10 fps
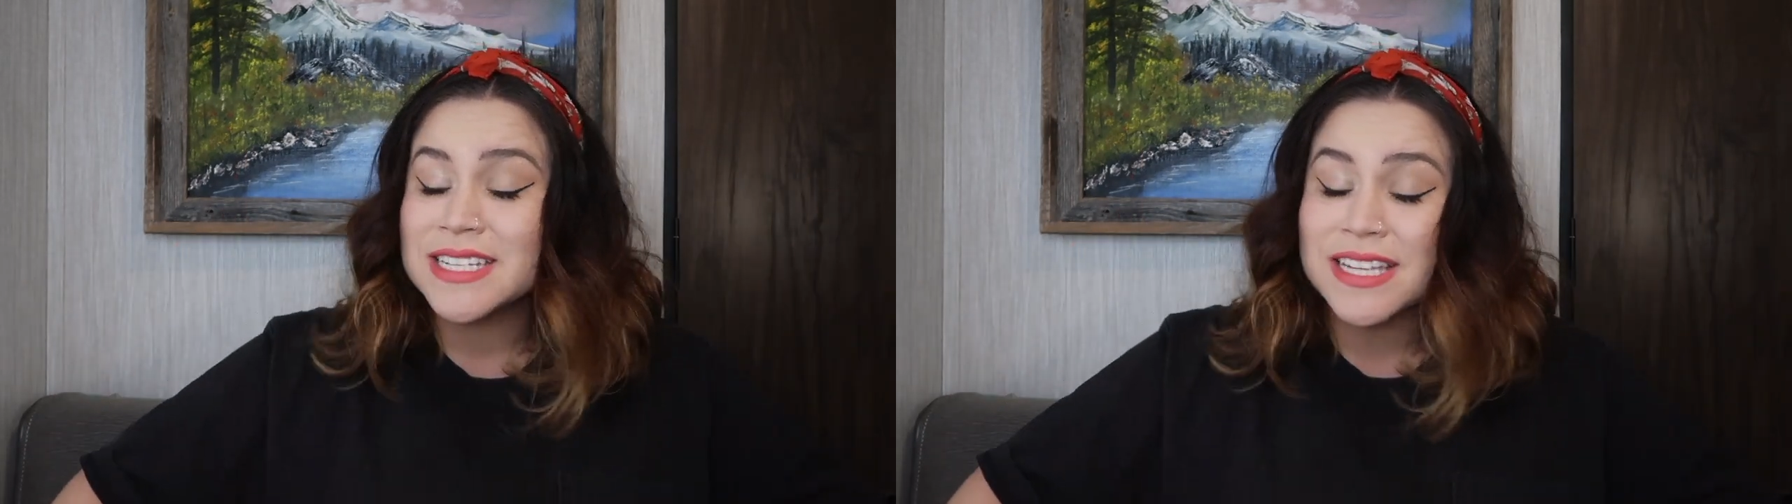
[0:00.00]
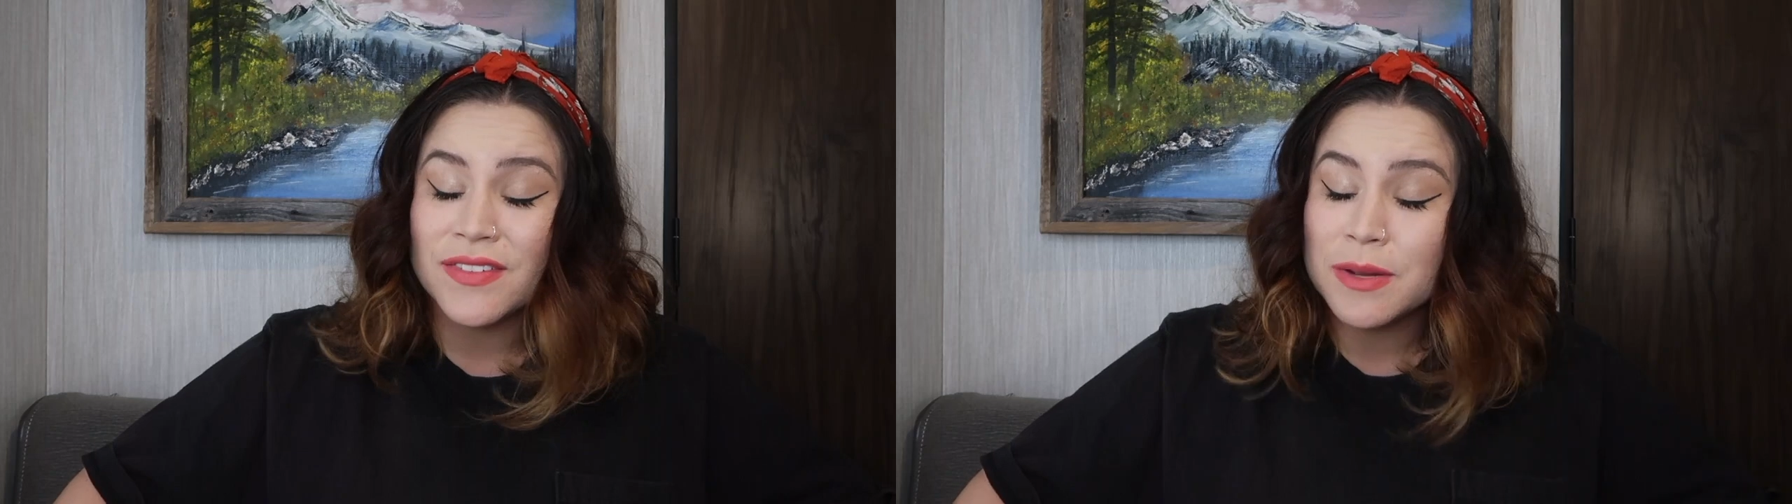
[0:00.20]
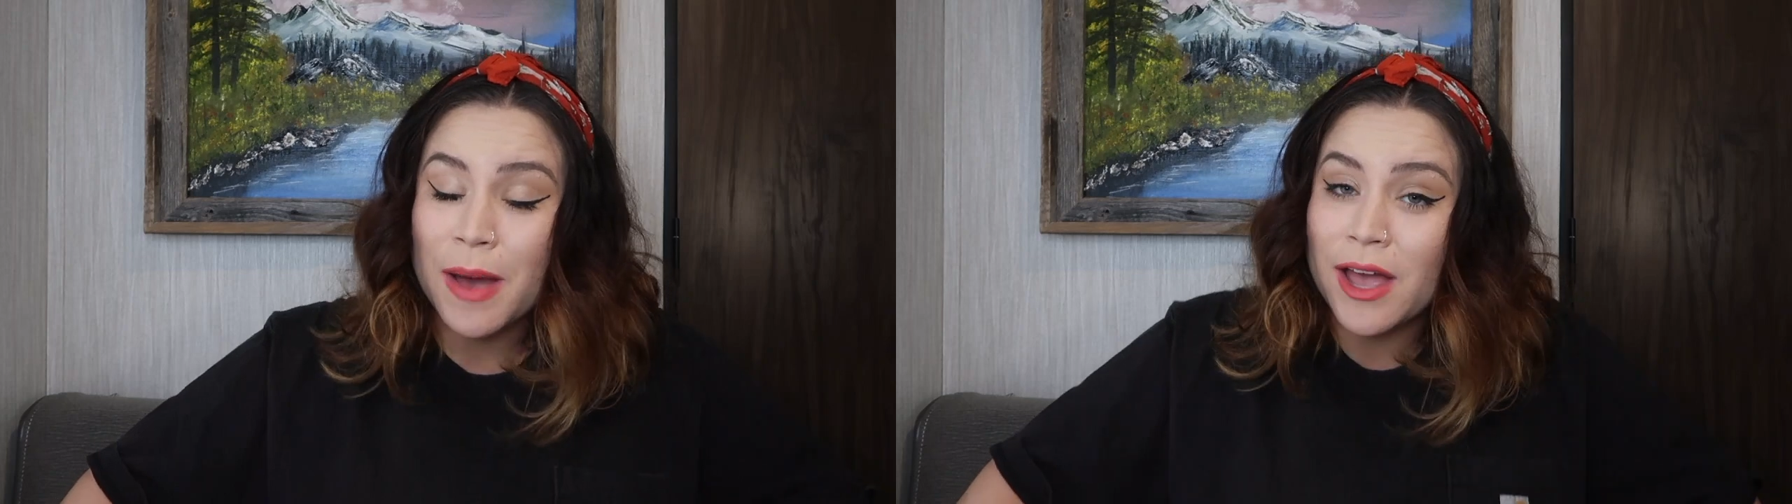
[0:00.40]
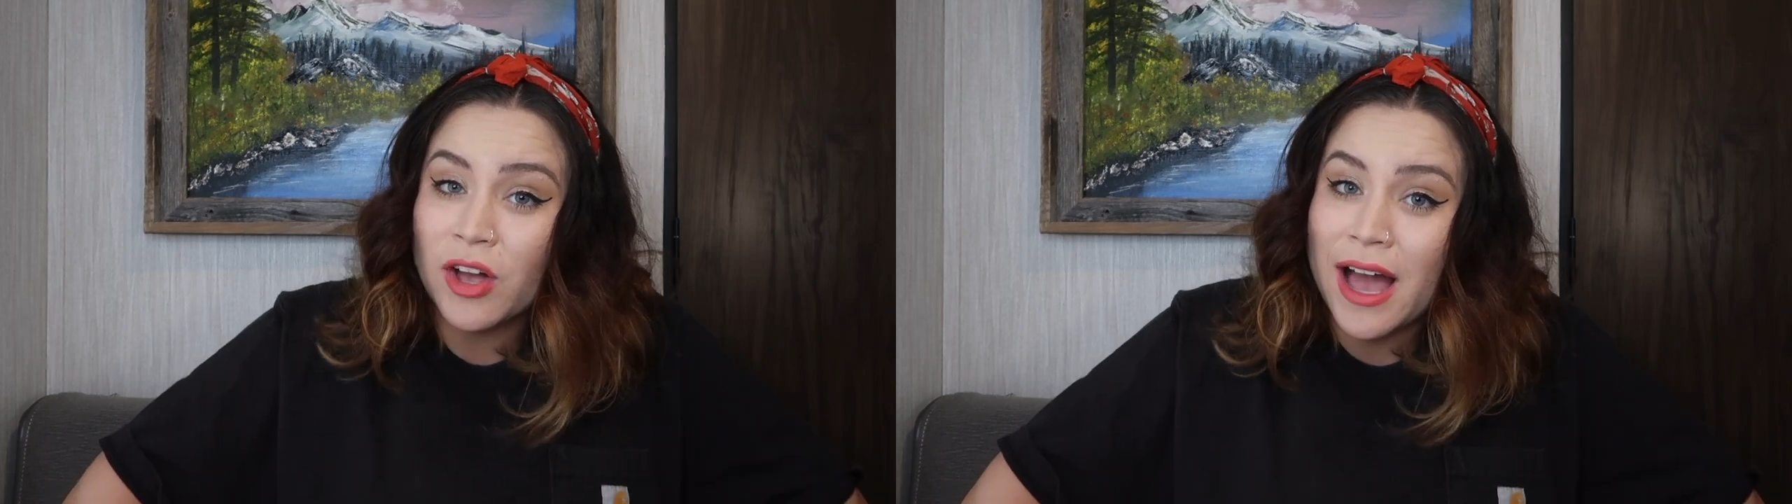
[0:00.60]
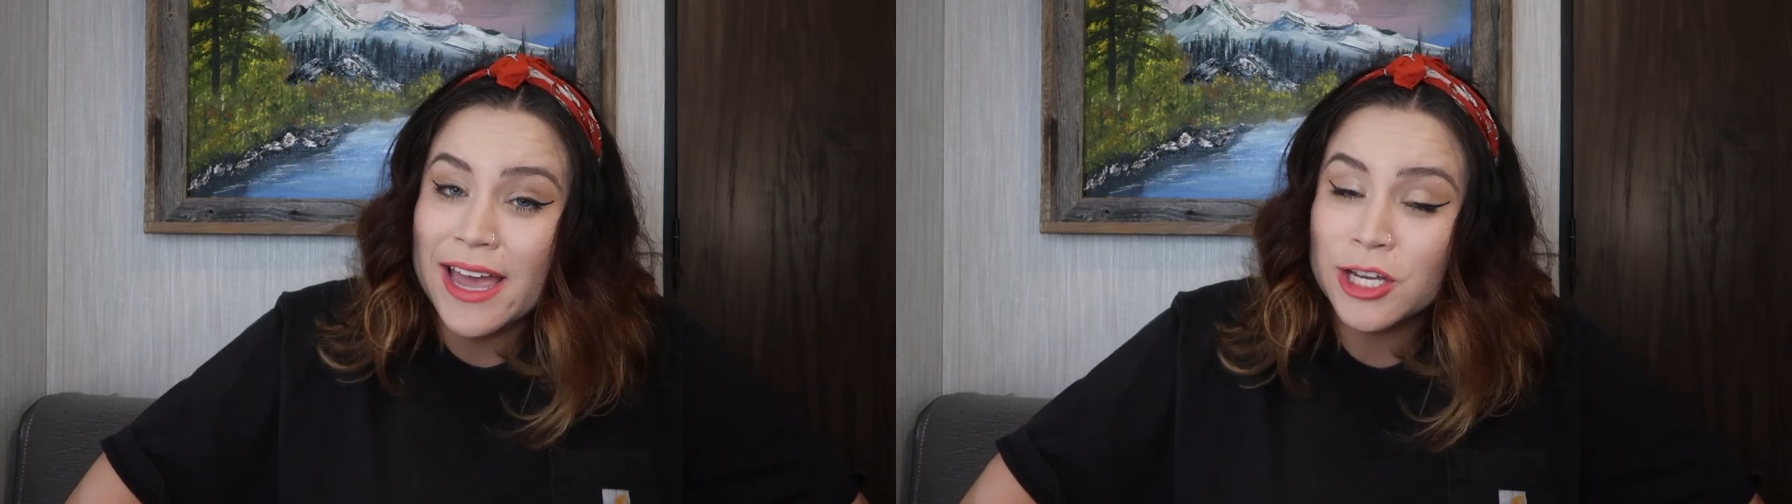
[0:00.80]
70-mile
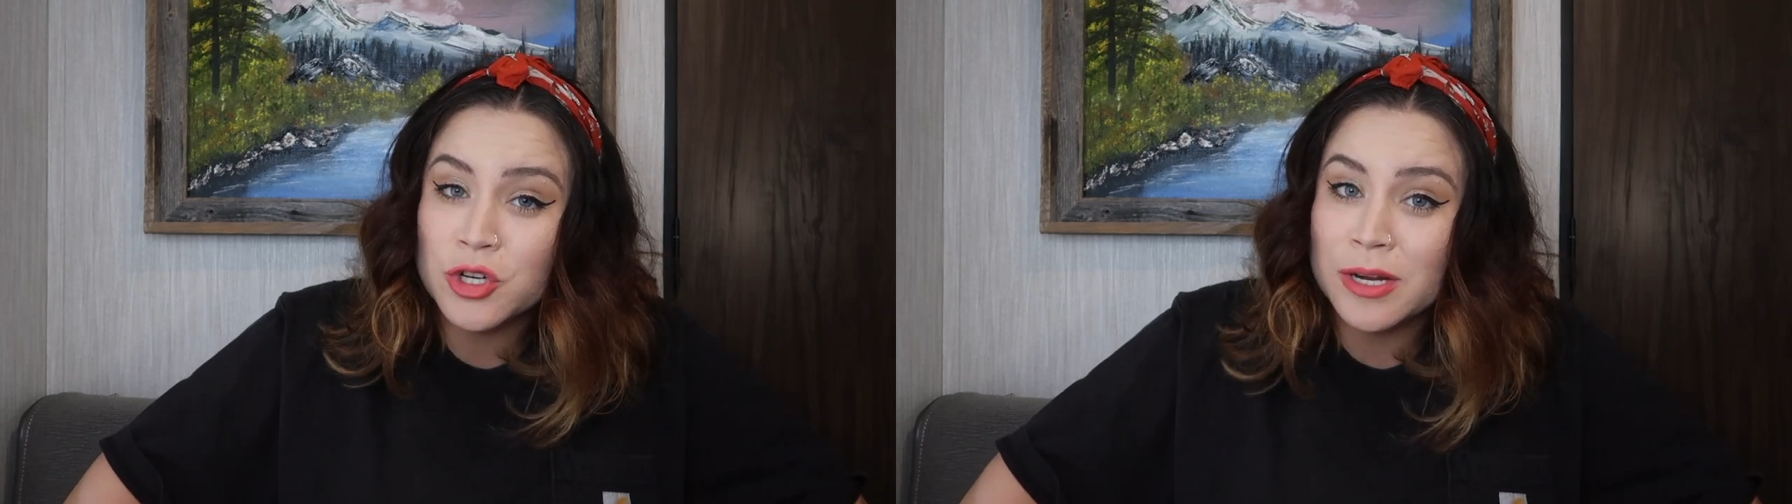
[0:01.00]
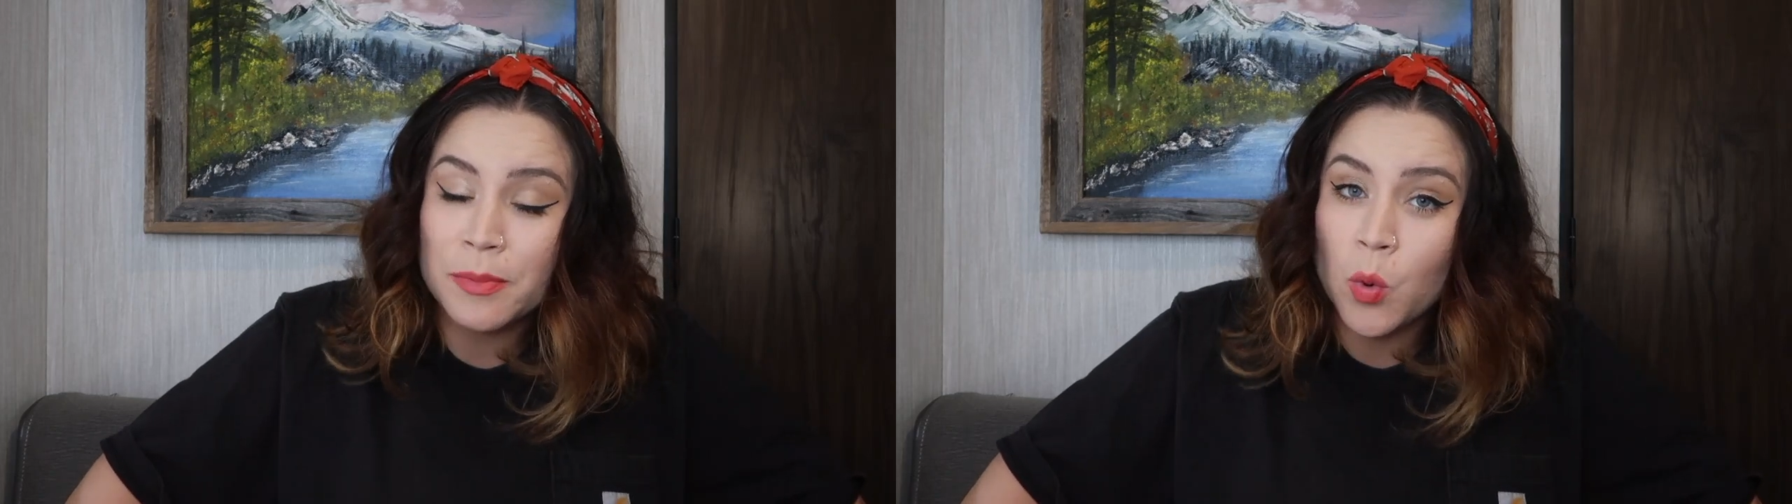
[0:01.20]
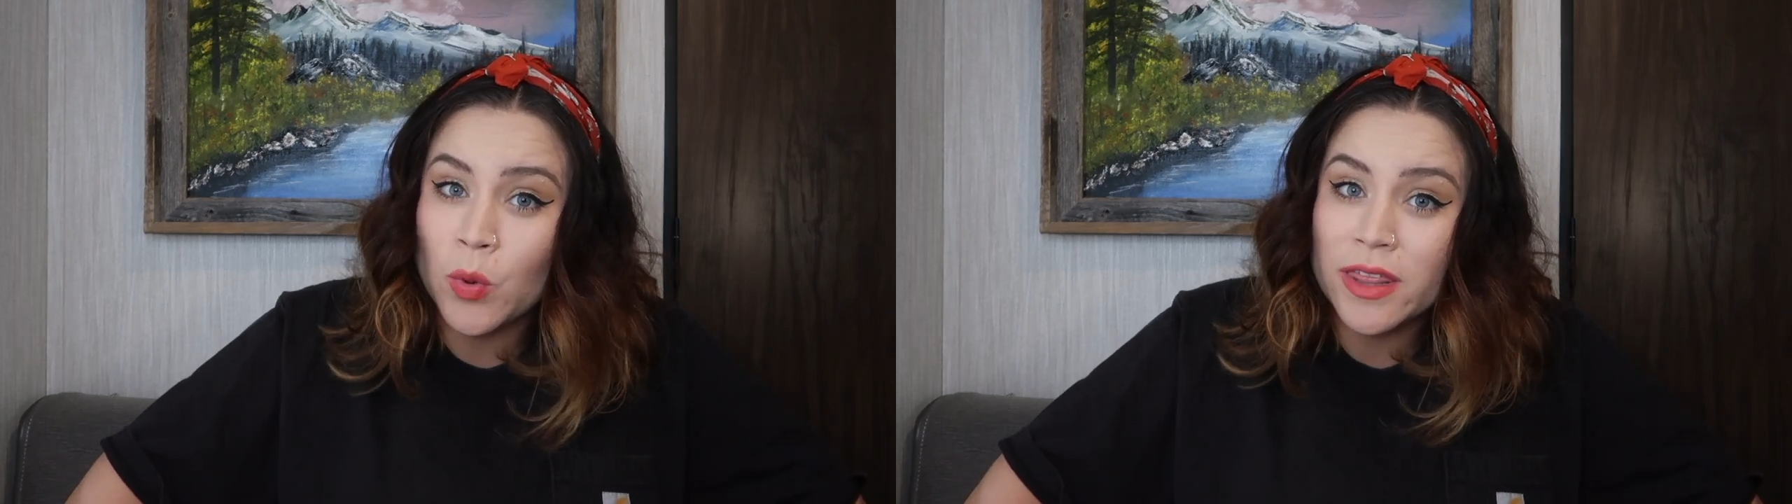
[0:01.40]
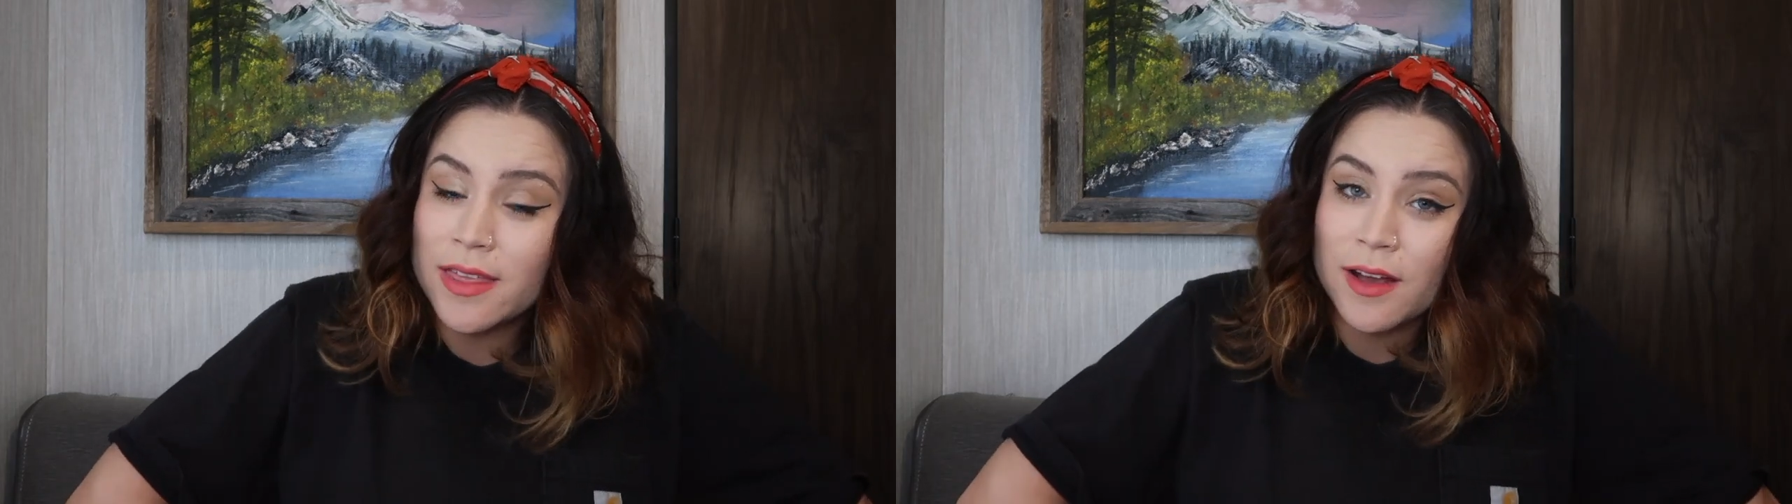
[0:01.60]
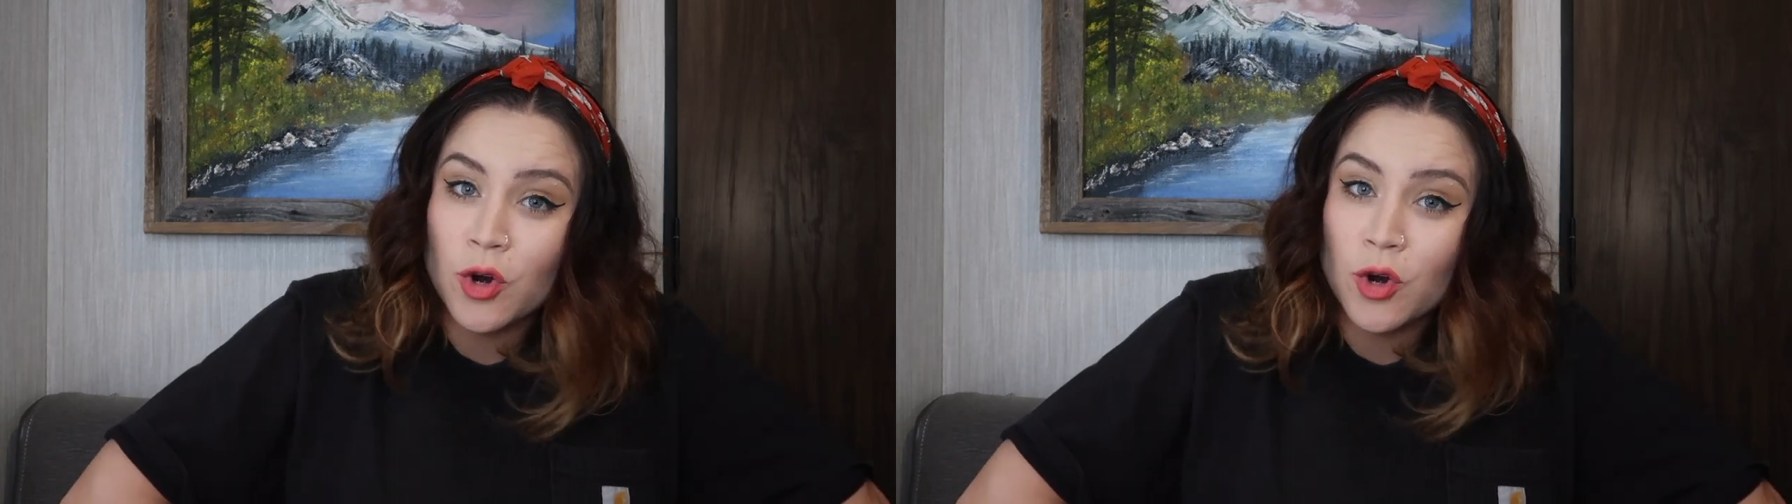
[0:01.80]
kayak trip with